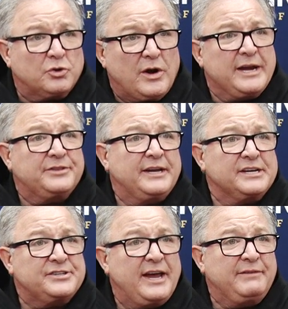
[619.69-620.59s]
great
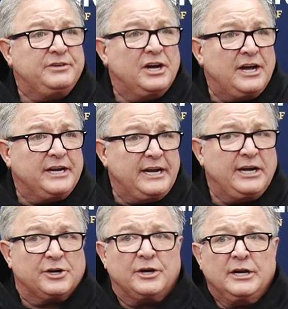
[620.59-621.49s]
things they've done
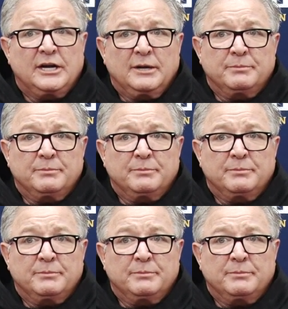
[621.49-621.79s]
here.